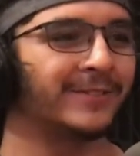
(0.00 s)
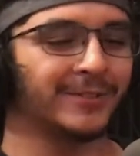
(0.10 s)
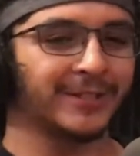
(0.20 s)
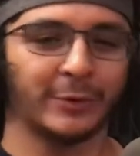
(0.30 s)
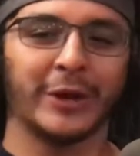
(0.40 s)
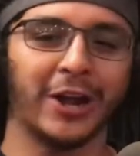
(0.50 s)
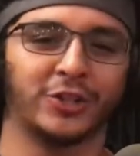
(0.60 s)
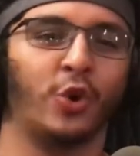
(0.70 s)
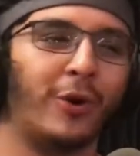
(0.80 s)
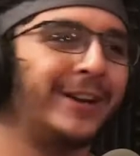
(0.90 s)
Just like, we got
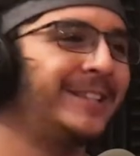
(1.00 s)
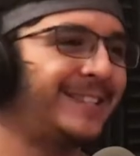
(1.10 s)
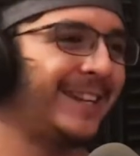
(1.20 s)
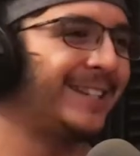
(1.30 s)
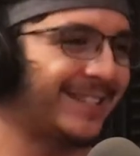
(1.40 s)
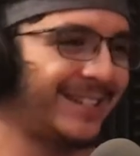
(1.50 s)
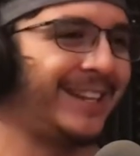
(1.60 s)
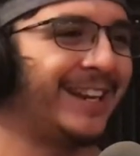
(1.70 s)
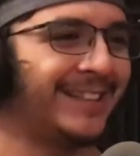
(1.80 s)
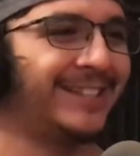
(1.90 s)
20 seconds to
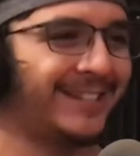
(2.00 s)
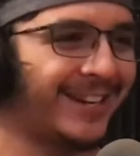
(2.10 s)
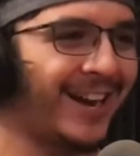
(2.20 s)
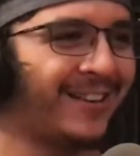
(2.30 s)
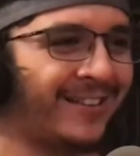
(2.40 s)
get this cock